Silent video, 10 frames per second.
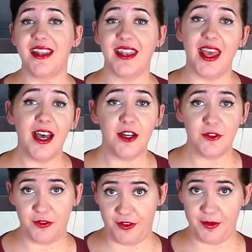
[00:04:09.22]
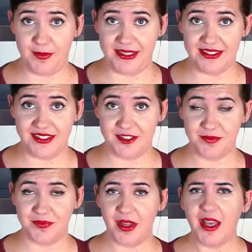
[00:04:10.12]
And now for the mince.
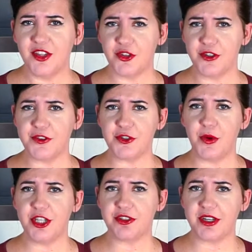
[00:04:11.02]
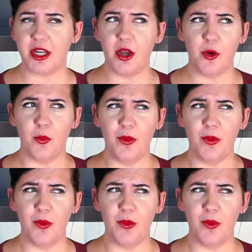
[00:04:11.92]
So if you're wondering,